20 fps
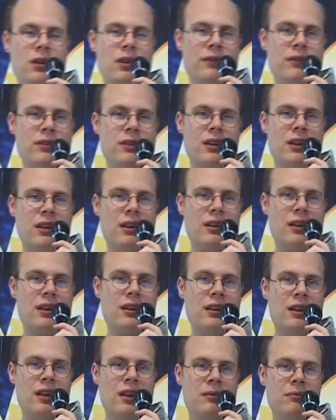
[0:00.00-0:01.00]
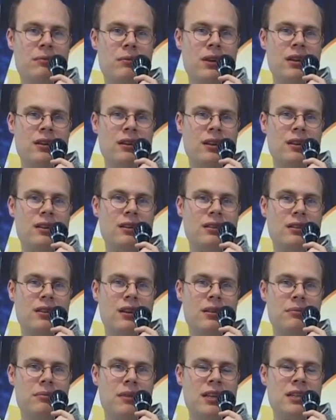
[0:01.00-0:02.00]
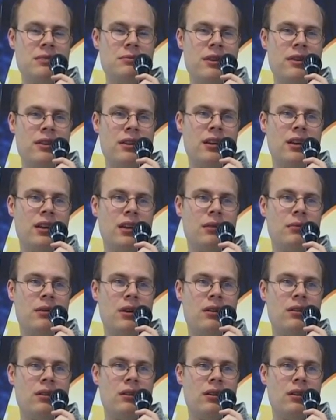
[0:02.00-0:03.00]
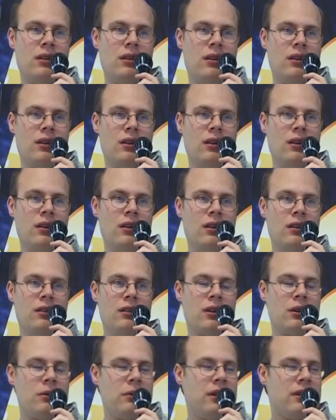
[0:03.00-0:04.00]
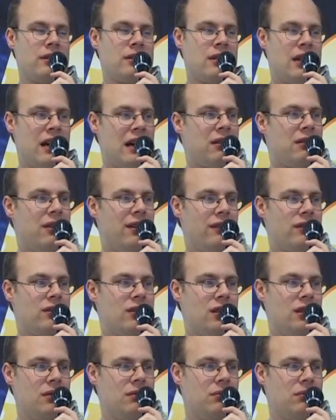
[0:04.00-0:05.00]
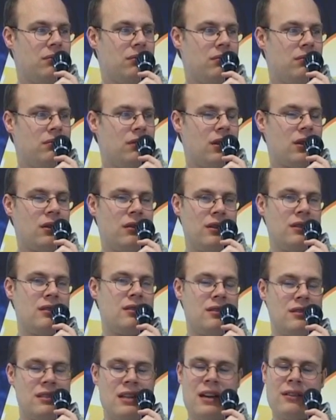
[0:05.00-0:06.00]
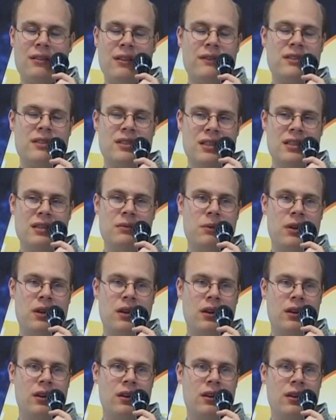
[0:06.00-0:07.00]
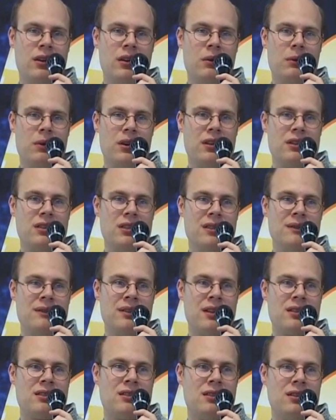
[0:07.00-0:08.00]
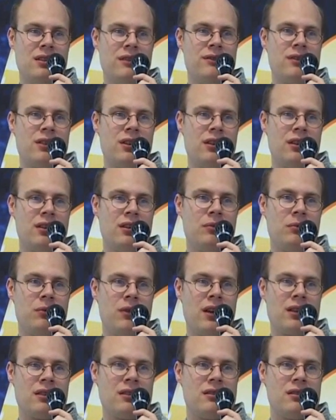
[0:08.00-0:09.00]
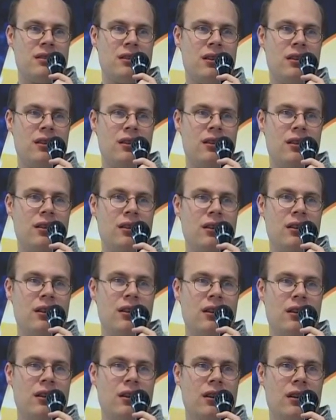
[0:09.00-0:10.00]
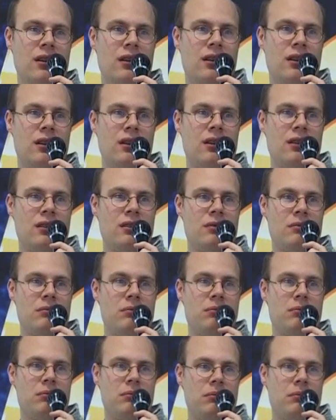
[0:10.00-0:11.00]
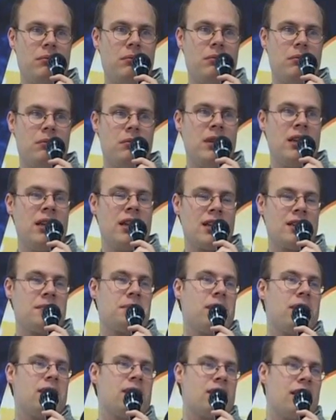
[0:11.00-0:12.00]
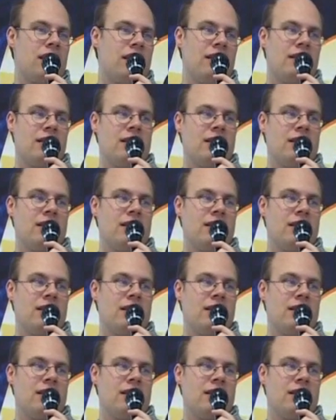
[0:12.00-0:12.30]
live together. That makes me thinking about the Korean StarCraft team, the Korean StarCraft scene, where the teams actually live together and practice together. And many experts say that